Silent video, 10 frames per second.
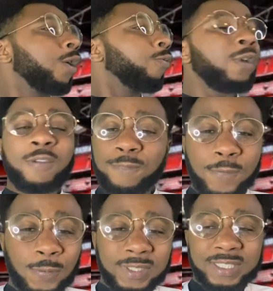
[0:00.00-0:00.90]
We
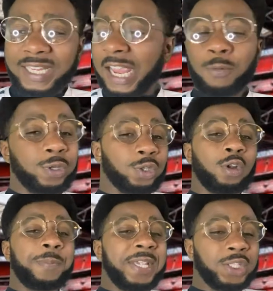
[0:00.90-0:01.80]
thought today was
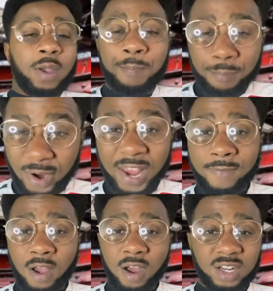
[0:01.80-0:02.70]
going to be some brave
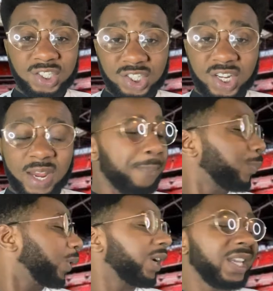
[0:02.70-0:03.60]
hard
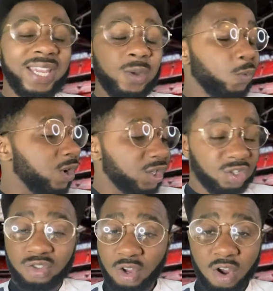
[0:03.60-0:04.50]
shit, but it
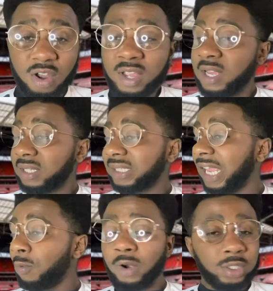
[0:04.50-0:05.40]
was not.
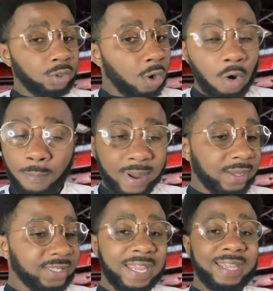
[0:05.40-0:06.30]
They were not
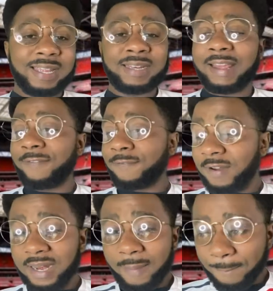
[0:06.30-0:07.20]
about taking their
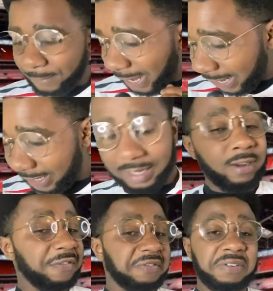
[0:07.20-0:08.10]
freedom back.
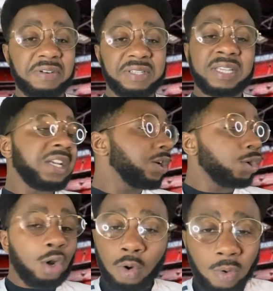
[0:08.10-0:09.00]
Of course,
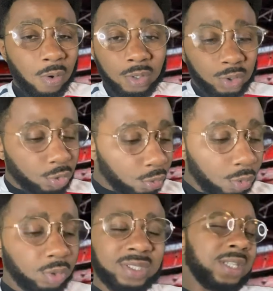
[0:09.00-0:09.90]
no
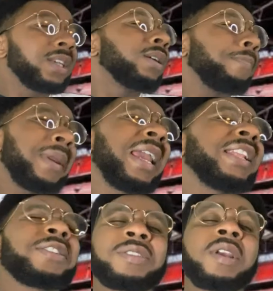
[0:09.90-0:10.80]
swords
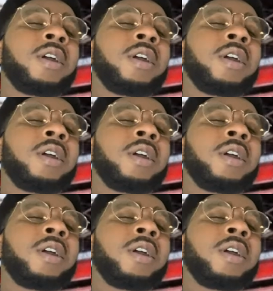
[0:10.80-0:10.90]
being